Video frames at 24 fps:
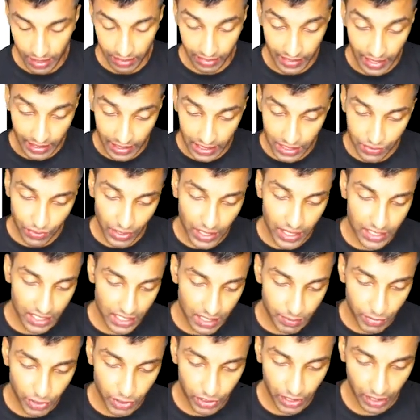That is what
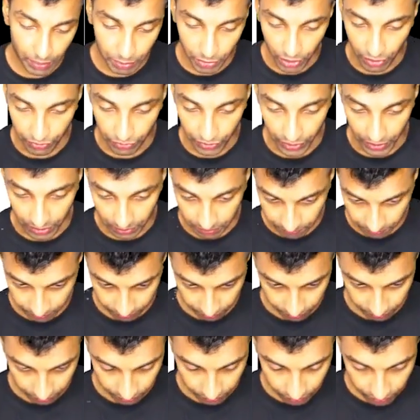distributed profit.
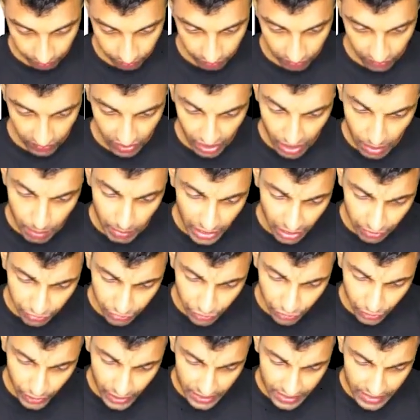But
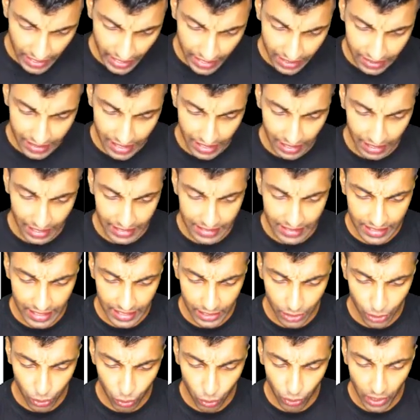if you decide that, let's
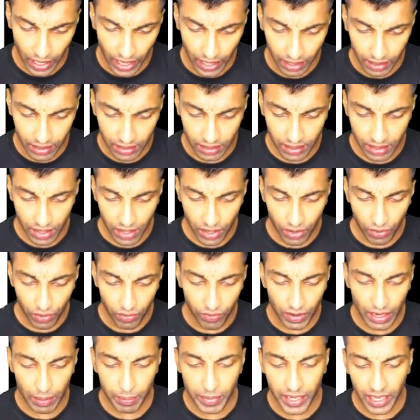say 2 lakh
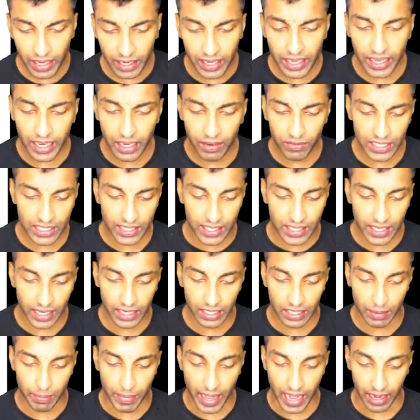will be reinvested
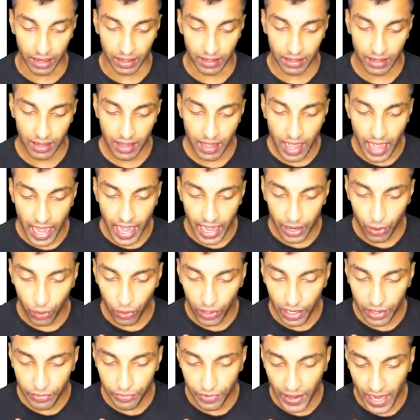in the bank, and
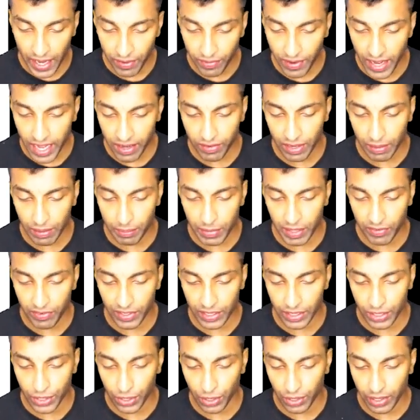only 5 lakh will be
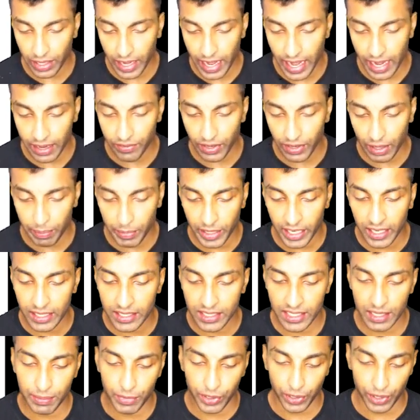withdrawn and will be
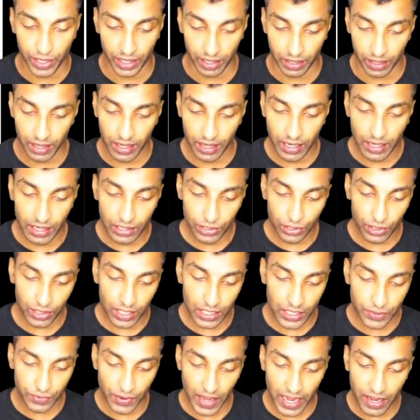distributed. So
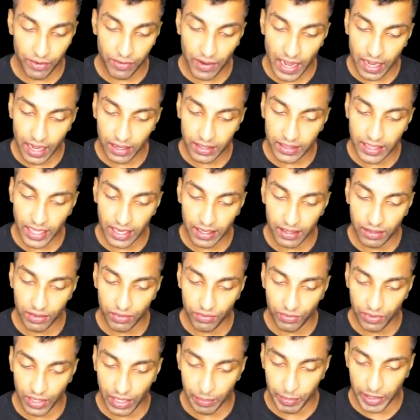this 5 lakh
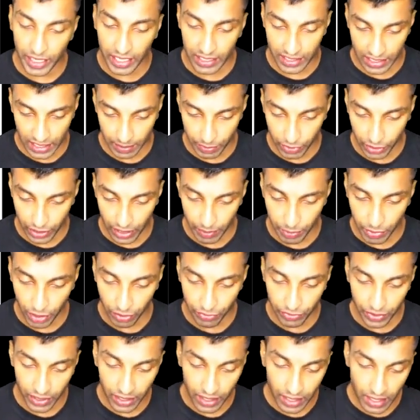then will be distributed
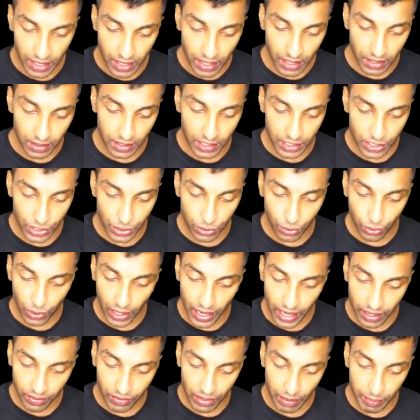profit. This 2
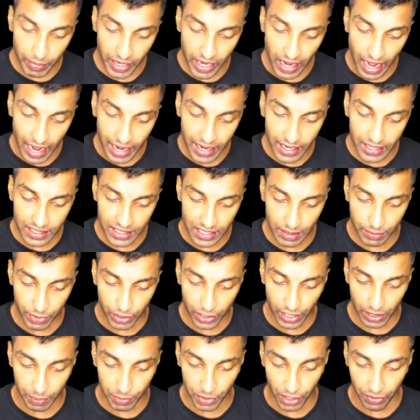lakh will be
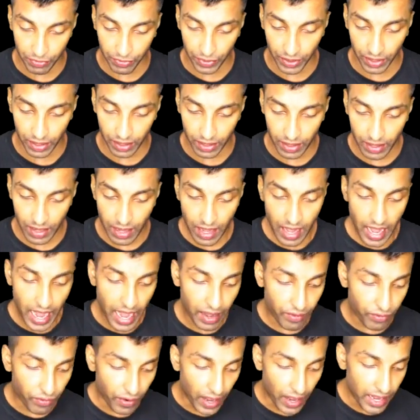undistributed profit.
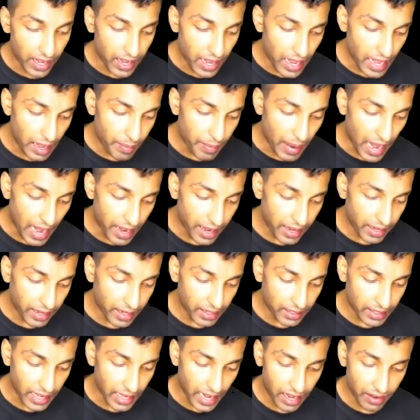And why I am adding
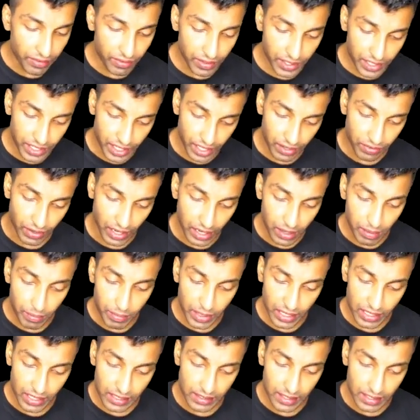entire Tier 1?
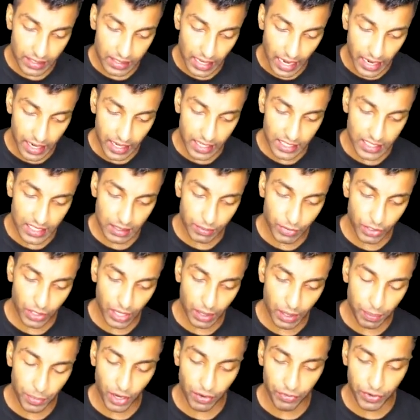Because this
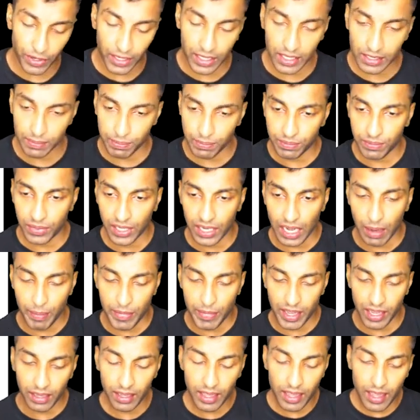undistributed profit is
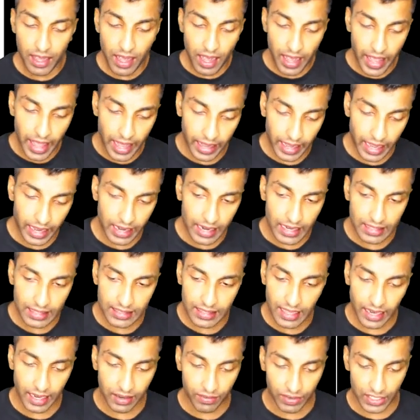coming again
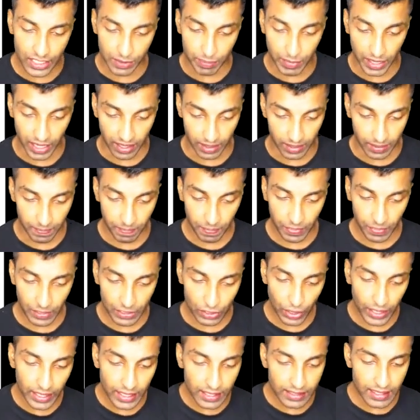as the investment.
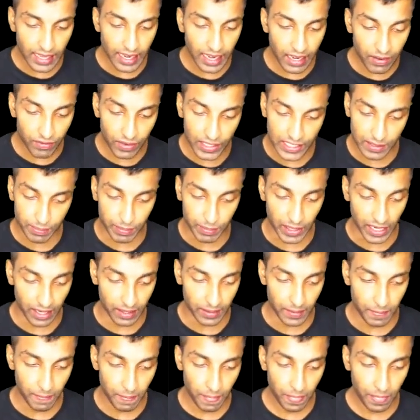So it is an investment.